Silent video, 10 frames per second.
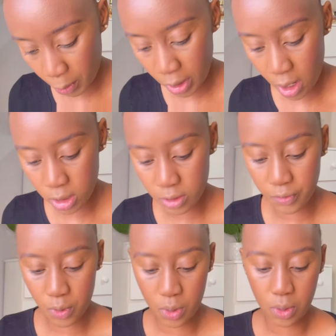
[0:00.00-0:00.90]
going out
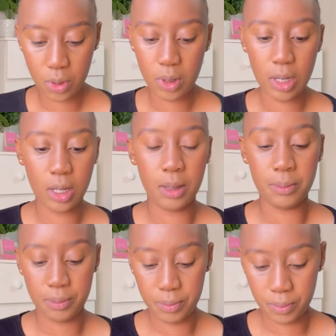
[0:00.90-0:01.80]
for
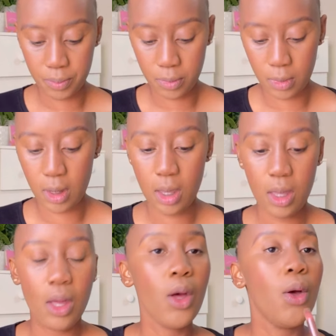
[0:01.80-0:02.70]
um,
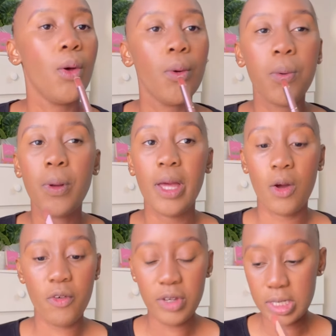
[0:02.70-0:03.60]
a
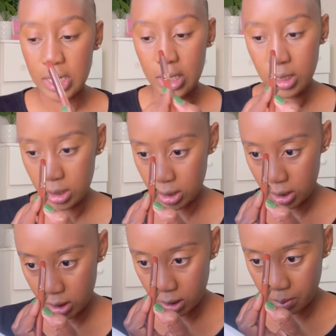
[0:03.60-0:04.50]
coffee date,
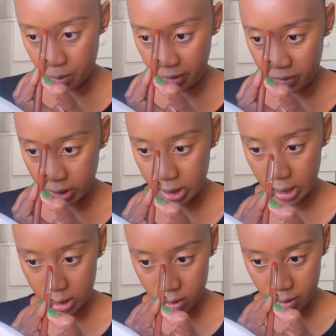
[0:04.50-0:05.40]
breakfast
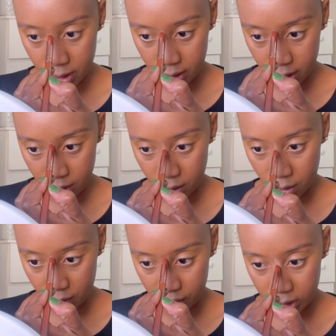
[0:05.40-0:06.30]
date rather, not a
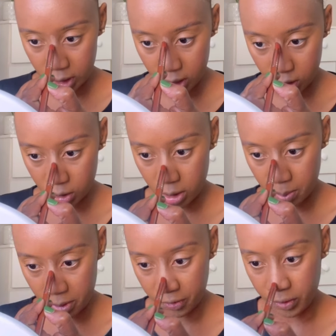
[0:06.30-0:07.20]
coffee date actually,
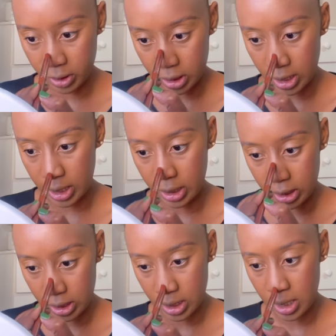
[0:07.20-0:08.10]
breakfast
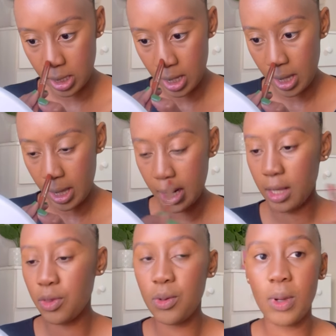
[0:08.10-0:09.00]
date. And I
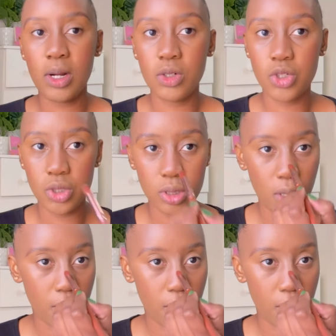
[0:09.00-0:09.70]
thought why not just